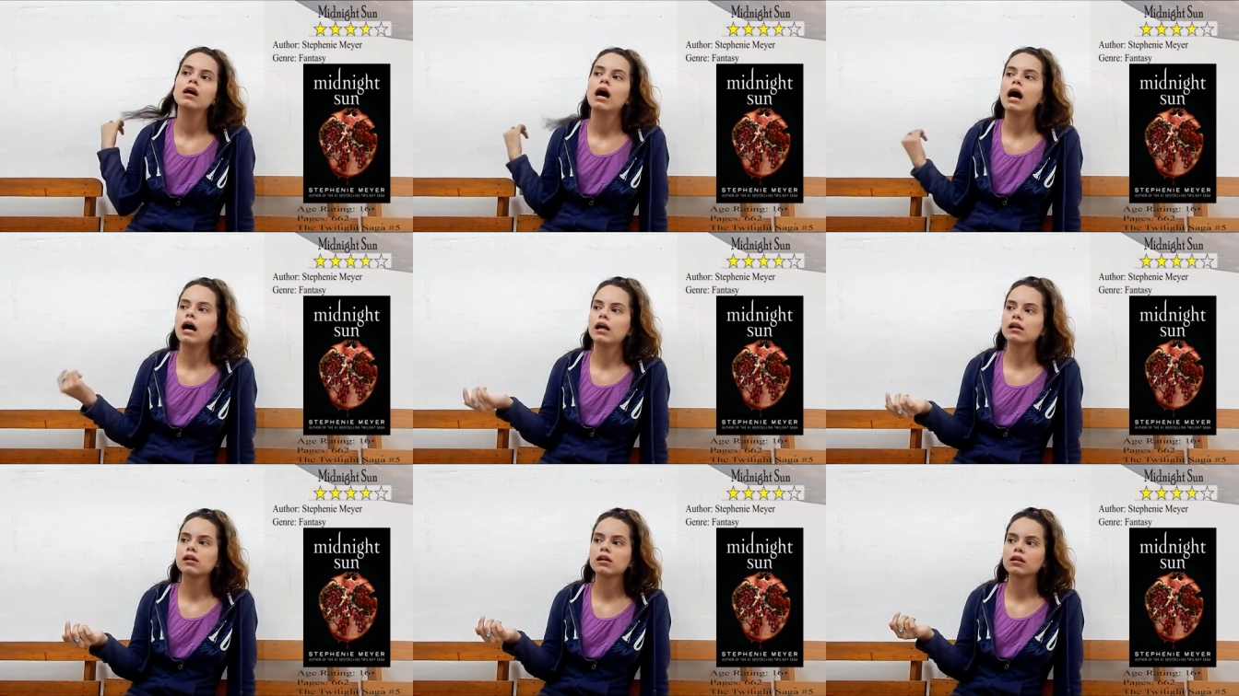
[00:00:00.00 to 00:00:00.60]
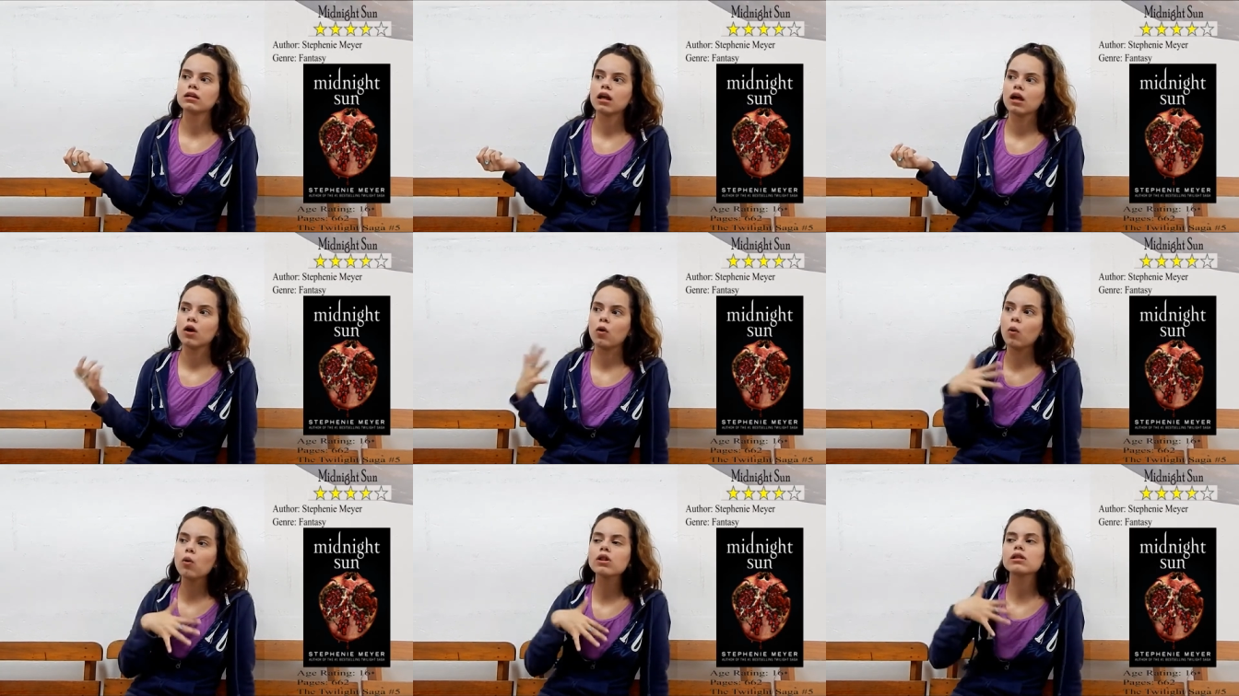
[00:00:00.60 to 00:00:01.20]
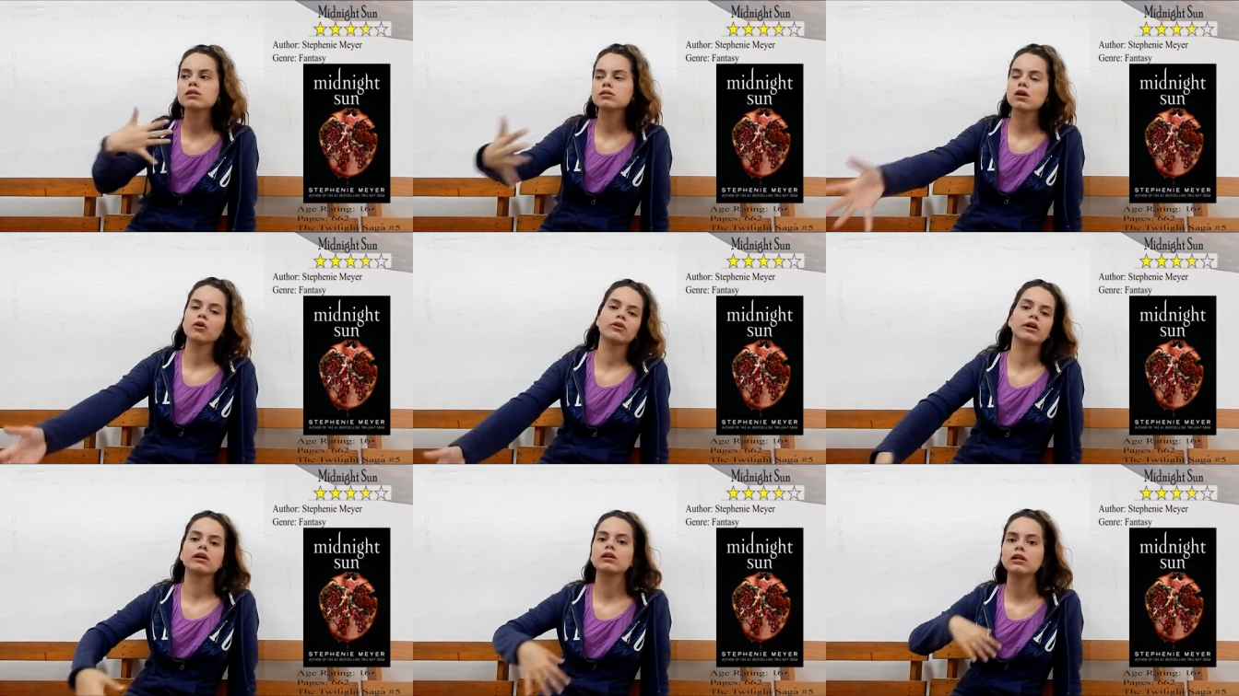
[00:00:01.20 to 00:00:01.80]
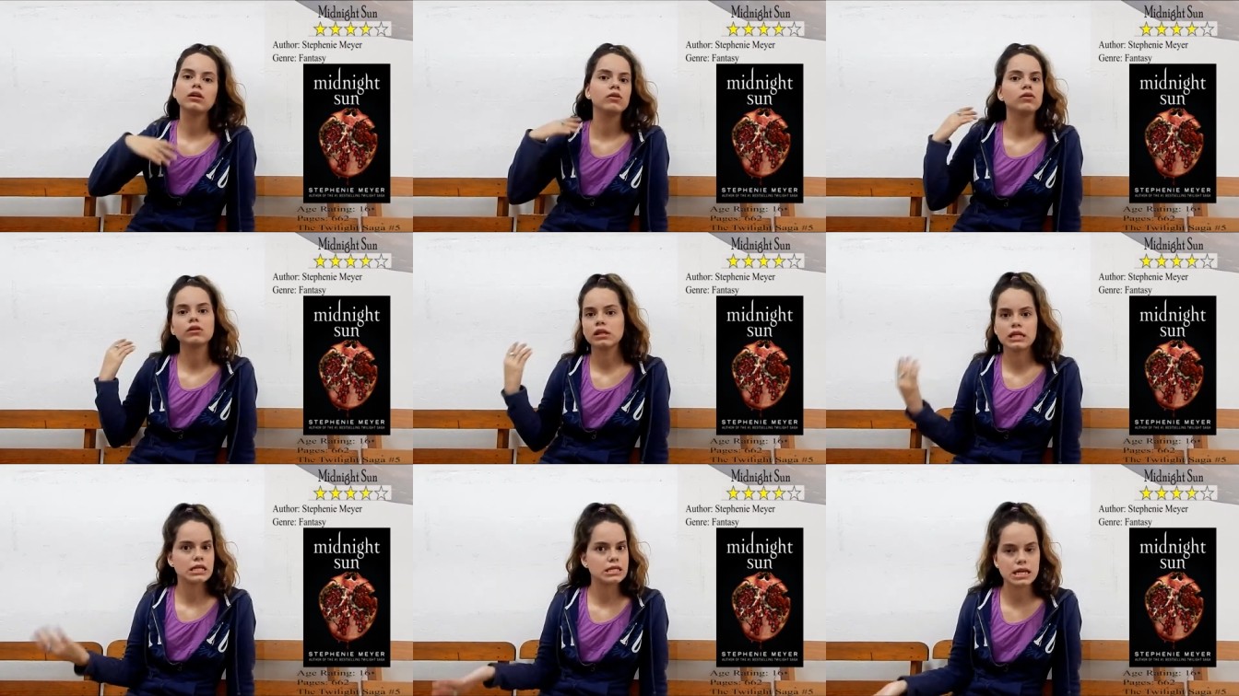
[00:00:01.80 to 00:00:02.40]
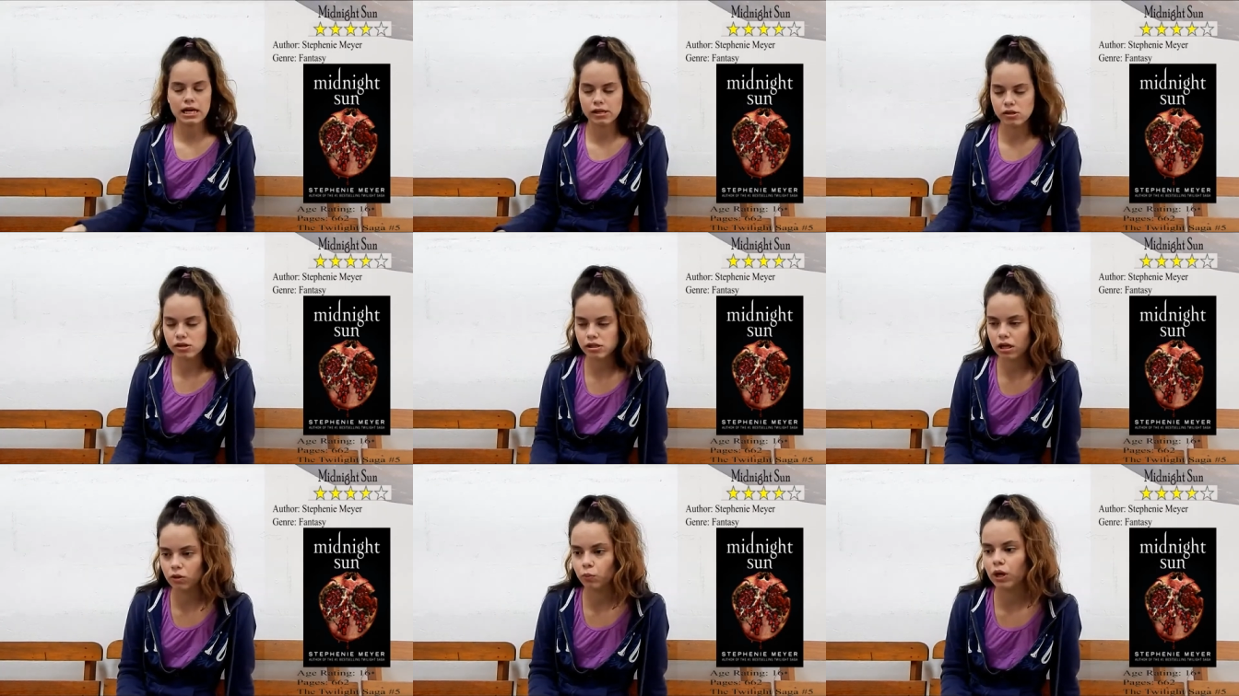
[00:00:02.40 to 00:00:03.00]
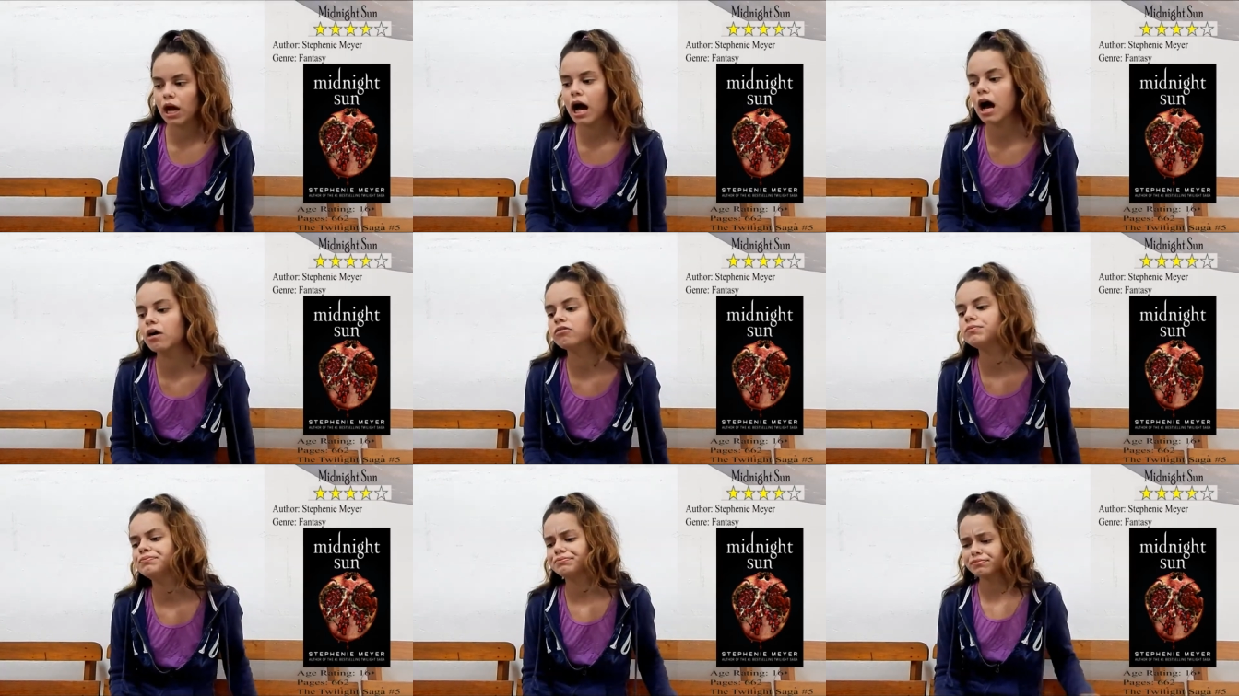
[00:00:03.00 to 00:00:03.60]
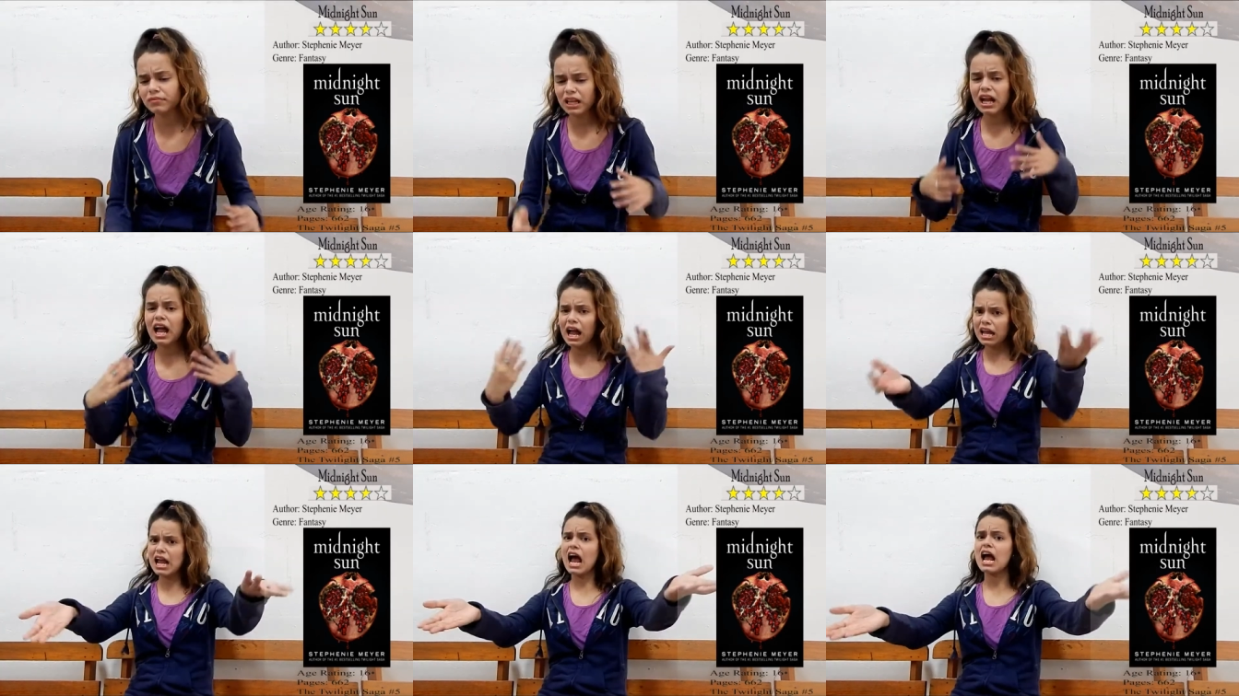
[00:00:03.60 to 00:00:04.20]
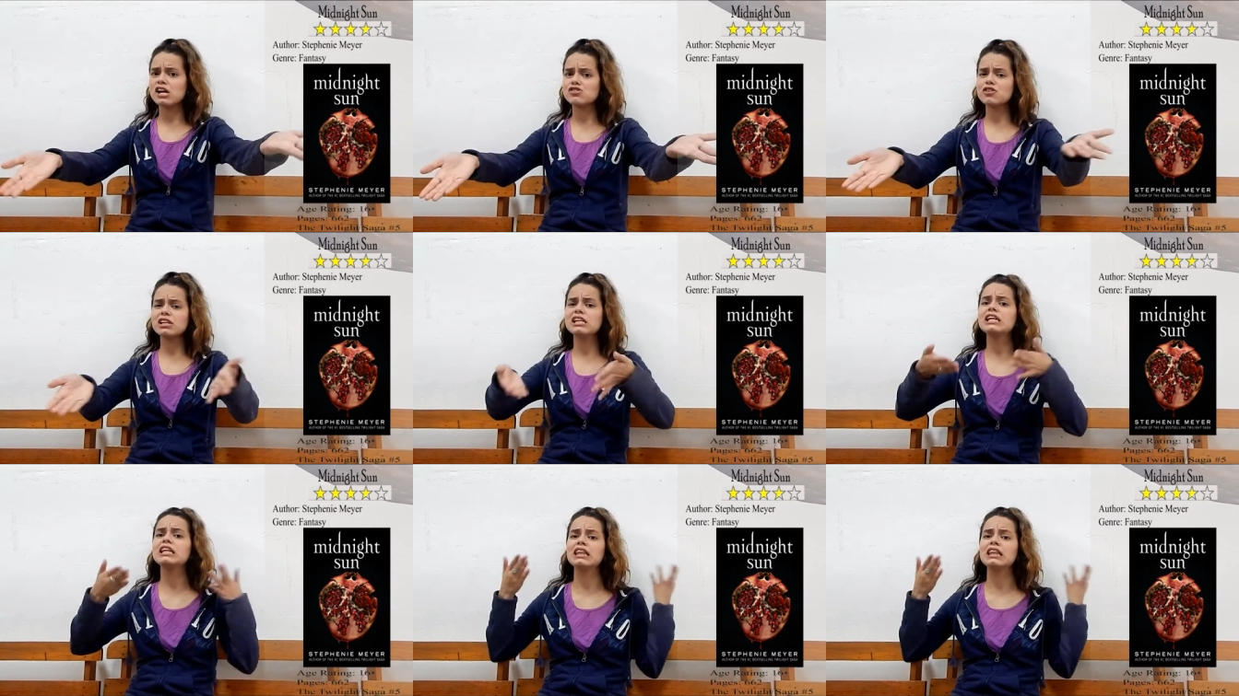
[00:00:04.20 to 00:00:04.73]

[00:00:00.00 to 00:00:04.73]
and all these other little details that we have I actually